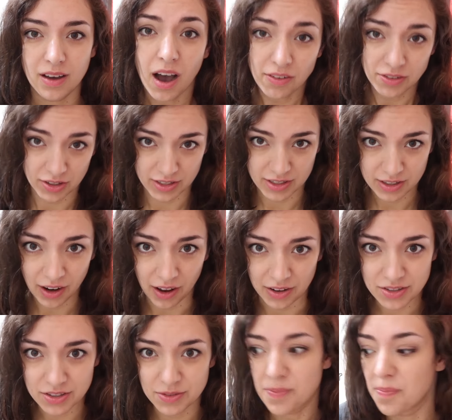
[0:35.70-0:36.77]
After this
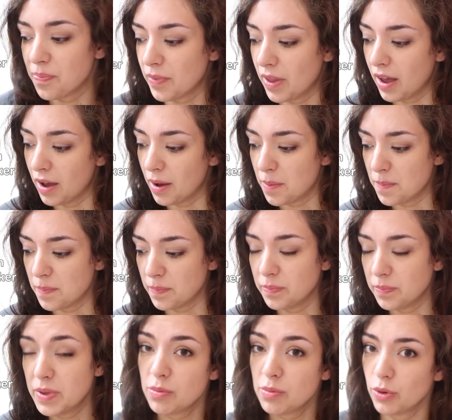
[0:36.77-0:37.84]
class,
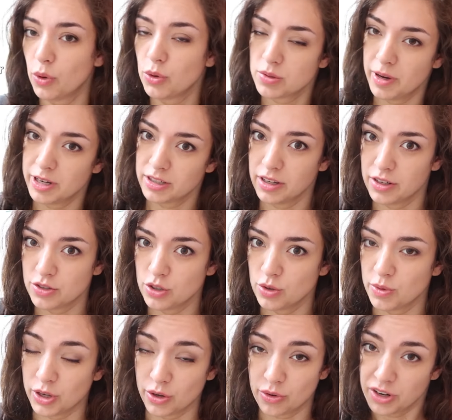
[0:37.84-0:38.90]
people automatically
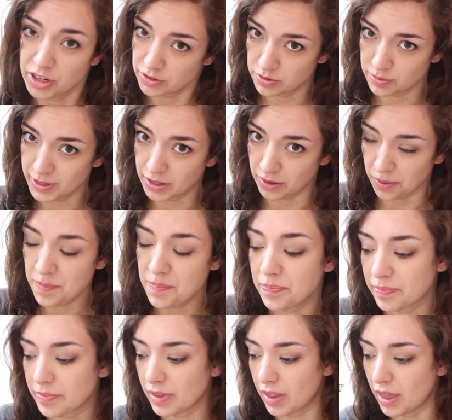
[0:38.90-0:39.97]
assume that you're a native speaker,
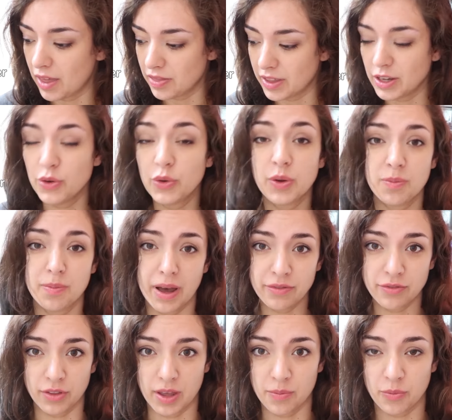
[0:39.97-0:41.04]
and then you can
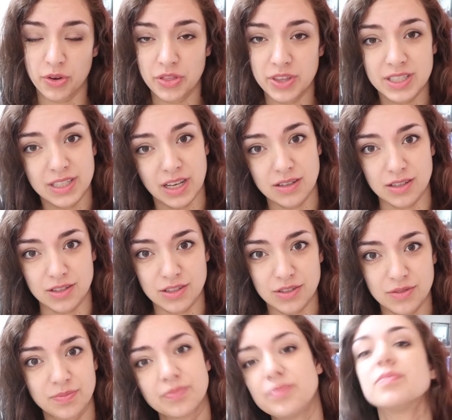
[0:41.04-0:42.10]
baffle them with this
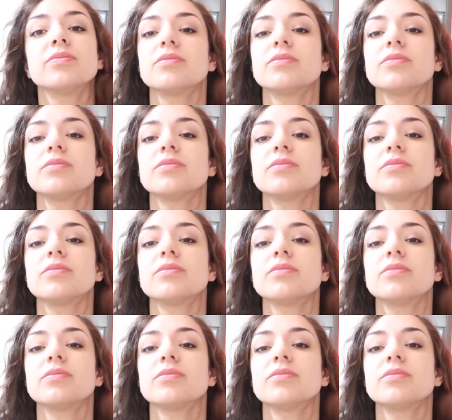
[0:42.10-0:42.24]
sentence.